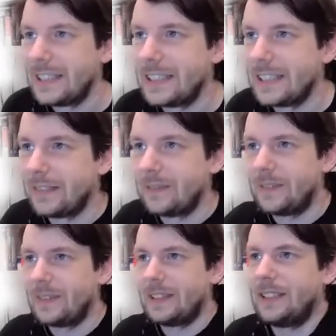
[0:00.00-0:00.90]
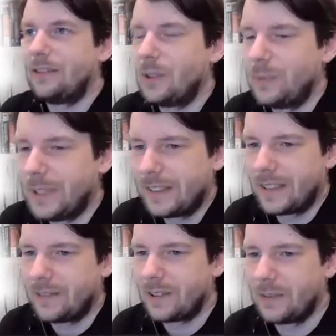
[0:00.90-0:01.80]
In a few minutes,
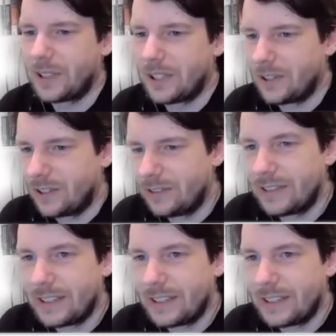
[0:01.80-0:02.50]
I will switch it off,